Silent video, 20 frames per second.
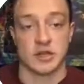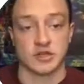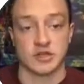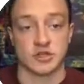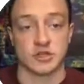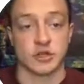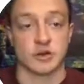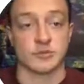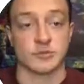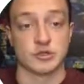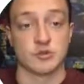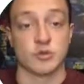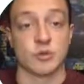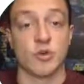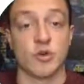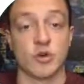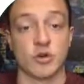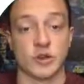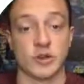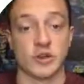actually almost
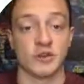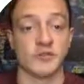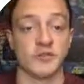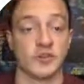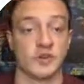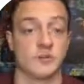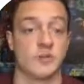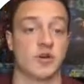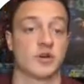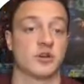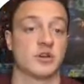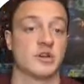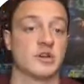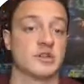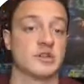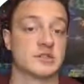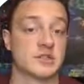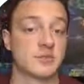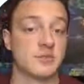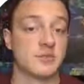more than affiliate marketing
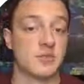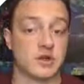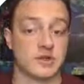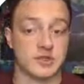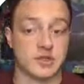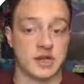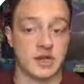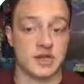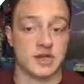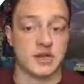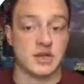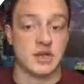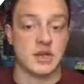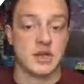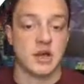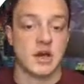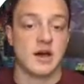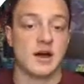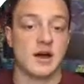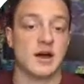in some ways, okay?
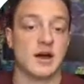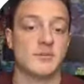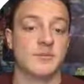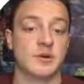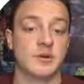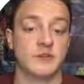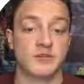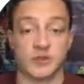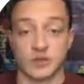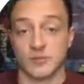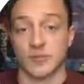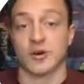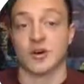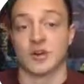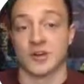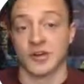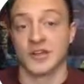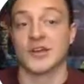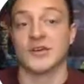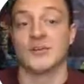But affiliate
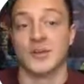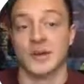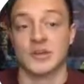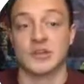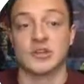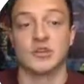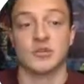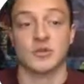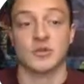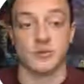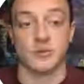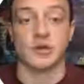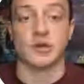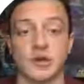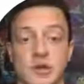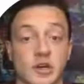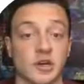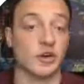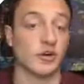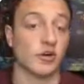marketing can make you a
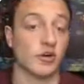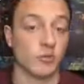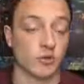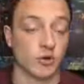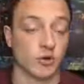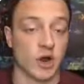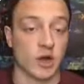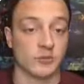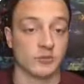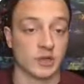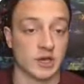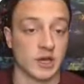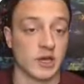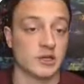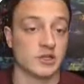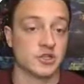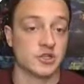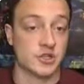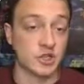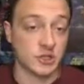millionaire, no problem,
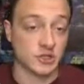okay? Just